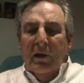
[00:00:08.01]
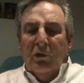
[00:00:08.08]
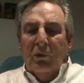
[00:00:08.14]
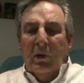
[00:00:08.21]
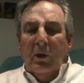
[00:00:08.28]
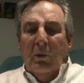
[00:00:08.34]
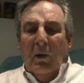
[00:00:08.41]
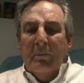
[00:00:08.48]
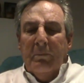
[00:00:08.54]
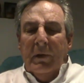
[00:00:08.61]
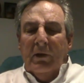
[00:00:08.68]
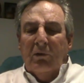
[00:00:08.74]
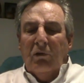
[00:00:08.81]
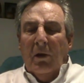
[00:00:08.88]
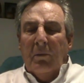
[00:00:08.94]
21
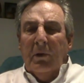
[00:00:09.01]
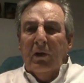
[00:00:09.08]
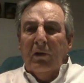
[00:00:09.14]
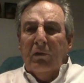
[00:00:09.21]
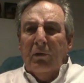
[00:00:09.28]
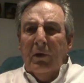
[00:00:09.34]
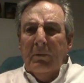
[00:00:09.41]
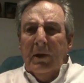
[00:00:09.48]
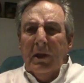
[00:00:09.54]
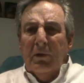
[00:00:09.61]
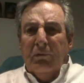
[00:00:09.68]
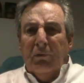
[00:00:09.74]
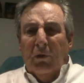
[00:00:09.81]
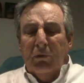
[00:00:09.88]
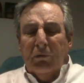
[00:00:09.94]
pentrometer, 3-meter
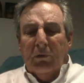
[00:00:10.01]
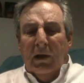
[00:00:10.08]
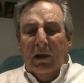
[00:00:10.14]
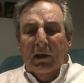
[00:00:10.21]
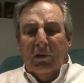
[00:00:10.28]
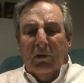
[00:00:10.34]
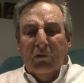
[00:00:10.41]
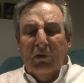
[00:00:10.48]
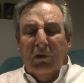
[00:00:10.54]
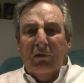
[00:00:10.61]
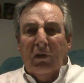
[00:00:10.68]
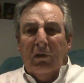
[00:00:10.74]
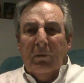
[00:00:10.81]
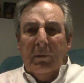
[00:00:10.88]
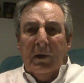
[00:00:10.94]
false rail at the
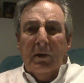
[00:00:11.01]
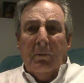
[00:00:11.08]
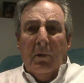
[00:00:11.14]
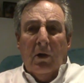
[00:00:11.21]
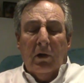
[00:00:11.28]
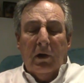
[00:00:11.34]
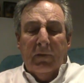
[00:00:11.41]
600-meter mark,